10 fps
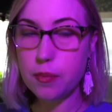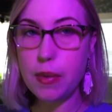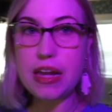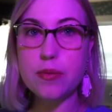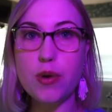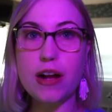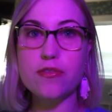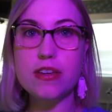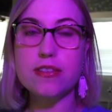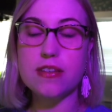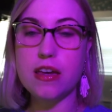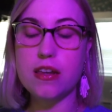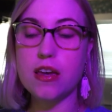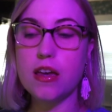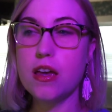bed and breakfast
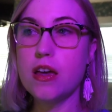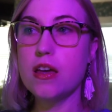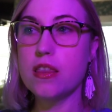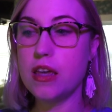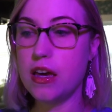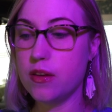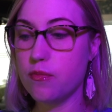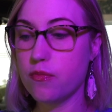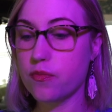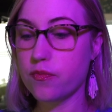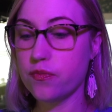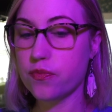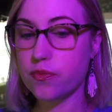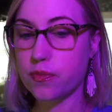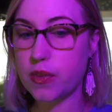said that
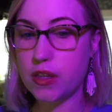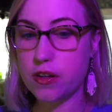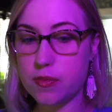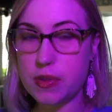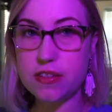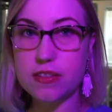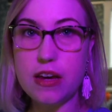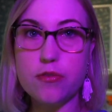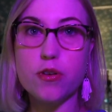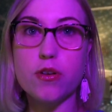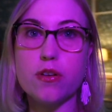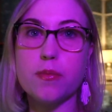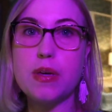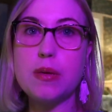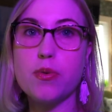there's been several
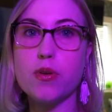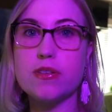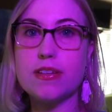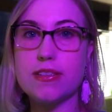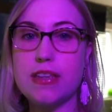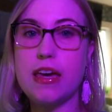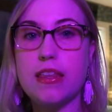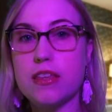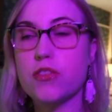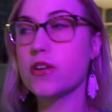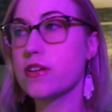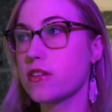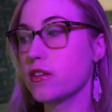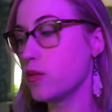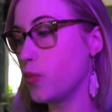people to say that there is
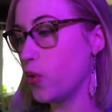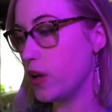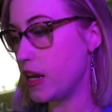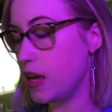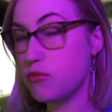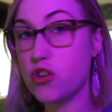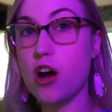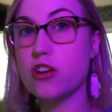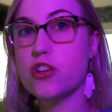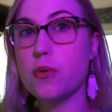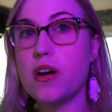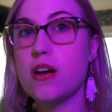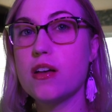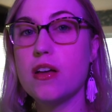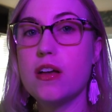a little boy named
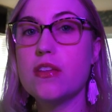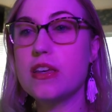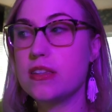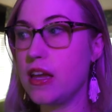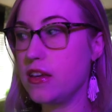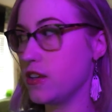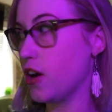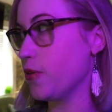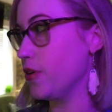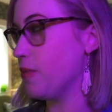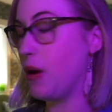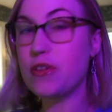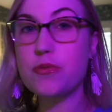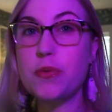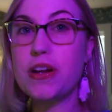Joshua that stays in our room. I
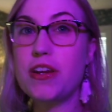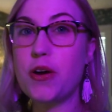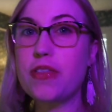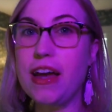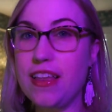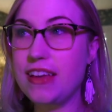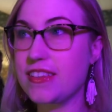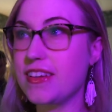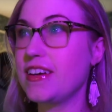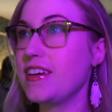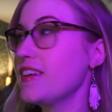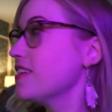wish we would have known that last night.